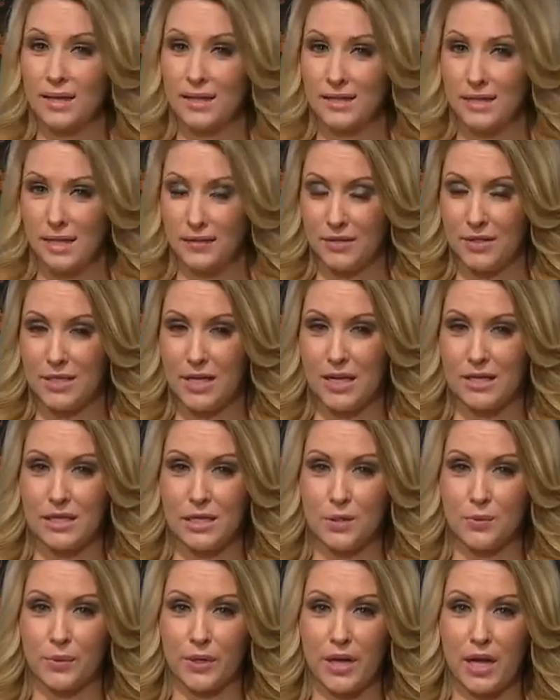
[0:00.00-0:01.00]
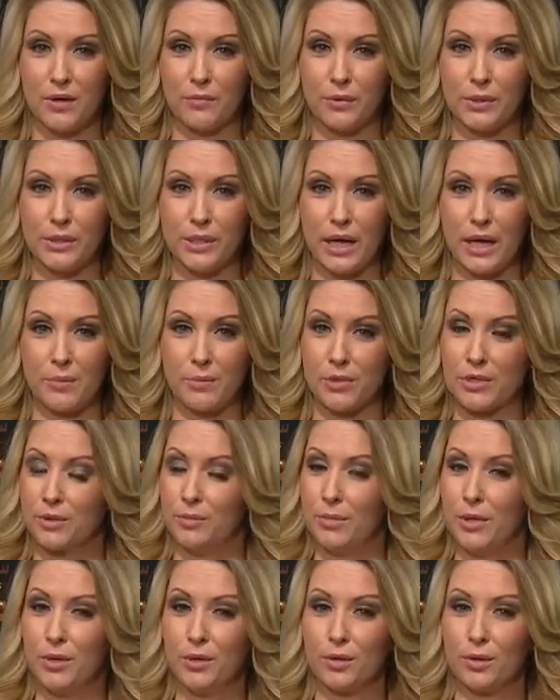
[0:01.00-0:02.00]
David says his recovery time was a
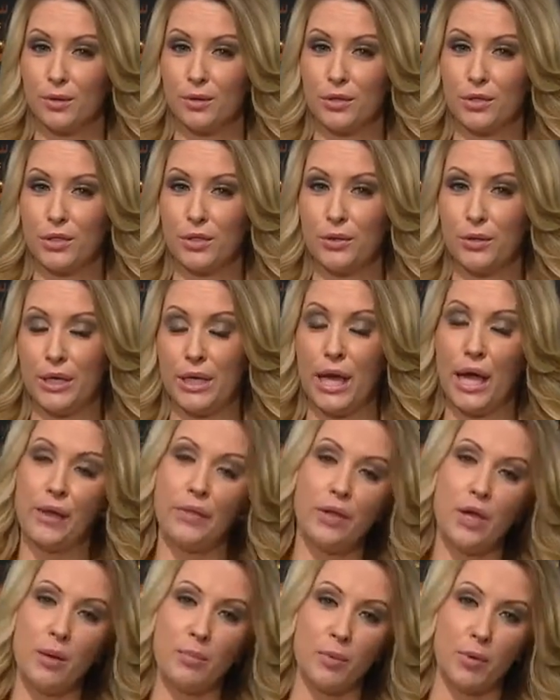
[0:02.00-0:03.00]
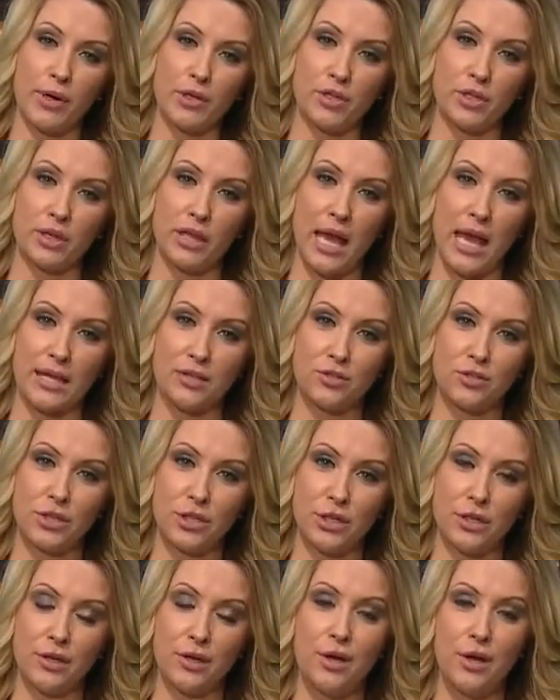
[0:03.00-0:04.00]
miracle, too. He had the operation last
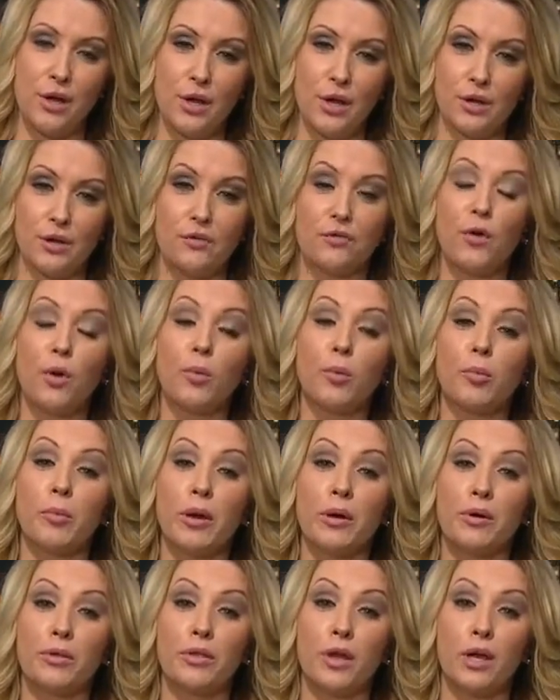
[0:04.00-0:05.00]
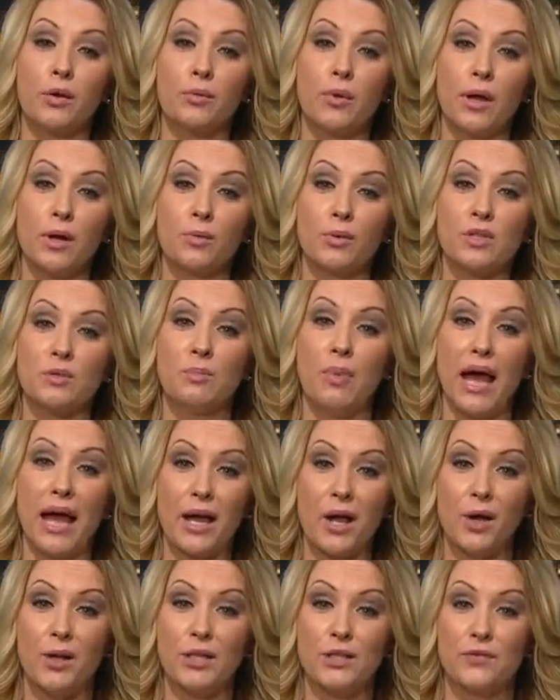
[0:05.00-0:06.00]
year. The former marathon runner was
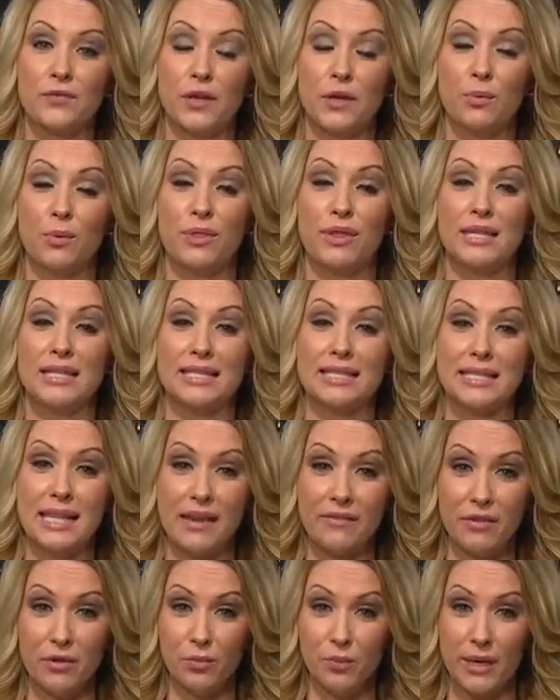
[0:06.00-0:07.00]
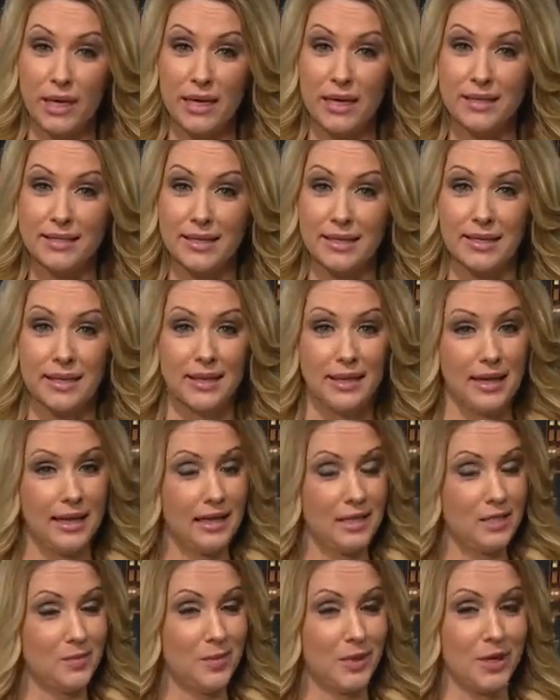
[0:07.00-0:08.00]
back on his feet within seven weeks,
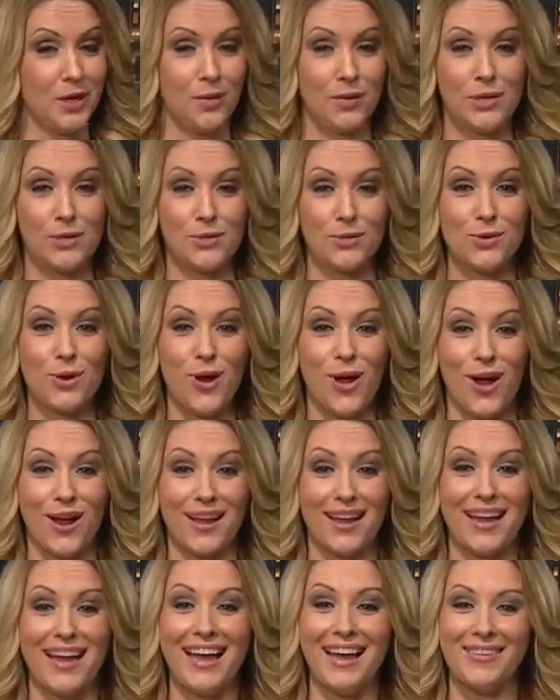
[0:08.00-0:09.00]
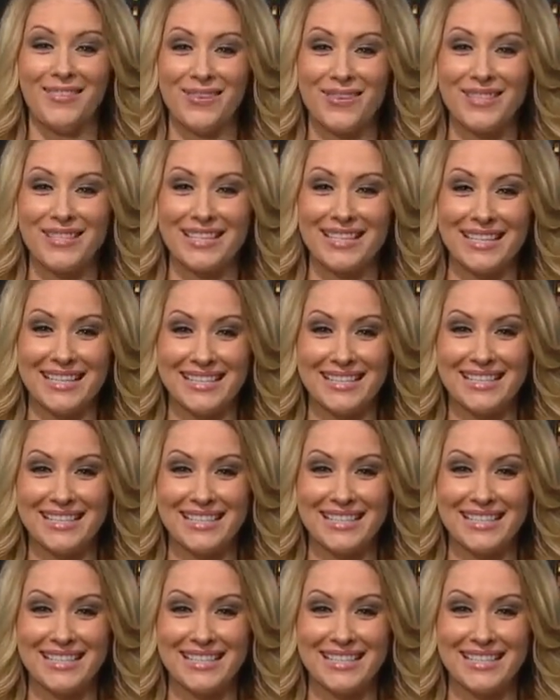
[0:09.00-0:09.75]
and he's been going strong ever since.